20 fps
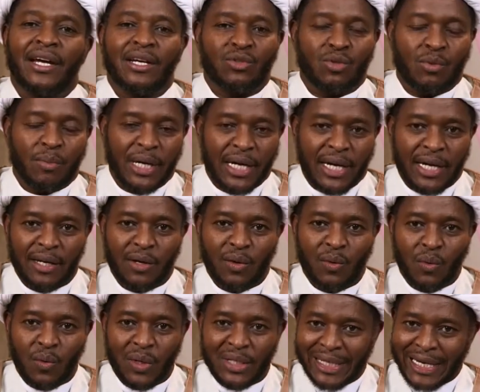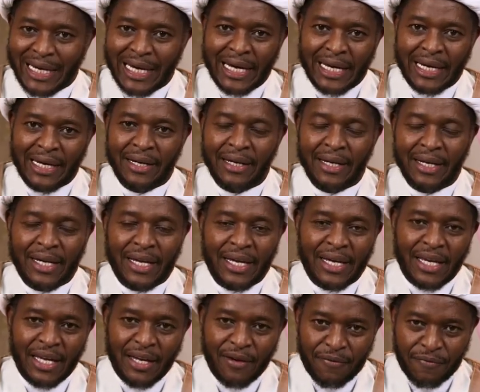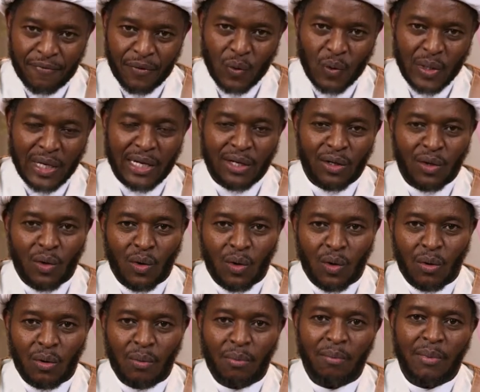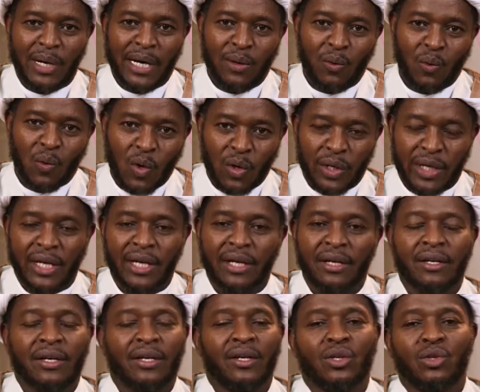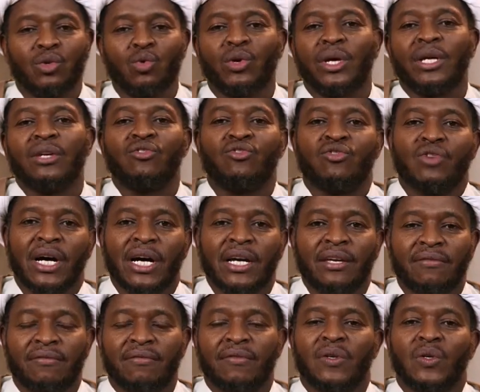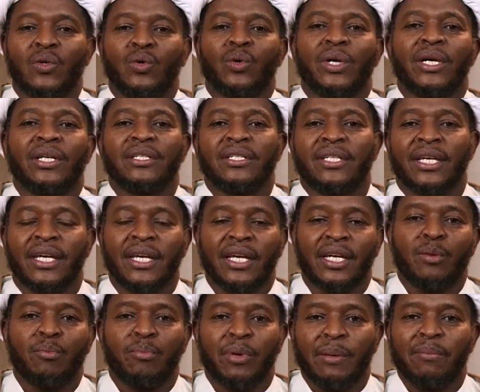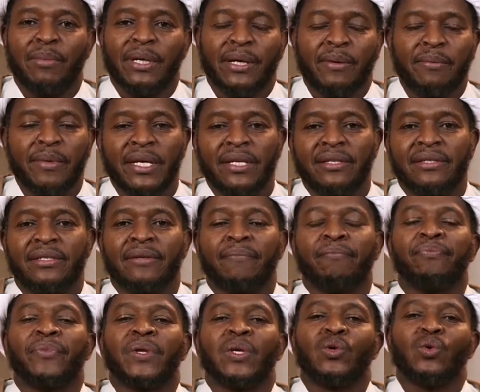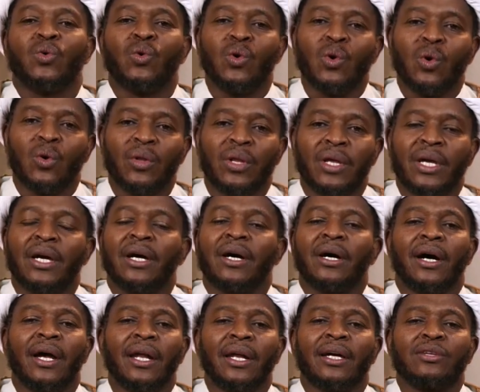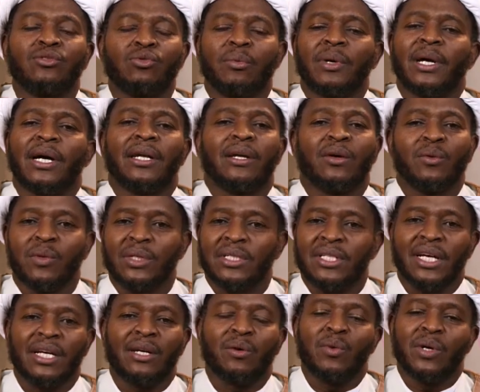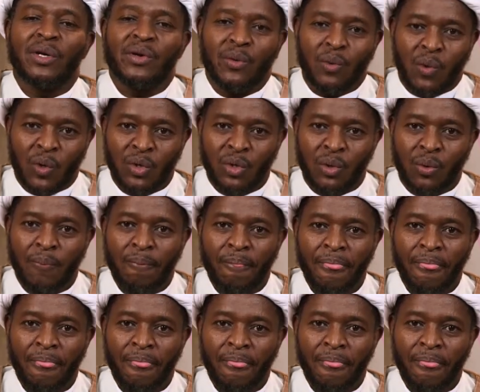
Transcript: subhanahu wa ta'ala. If you can go by walking, you can drive, you can take any public means, you go there, Allah subhanahu wa ta'ala will reward you.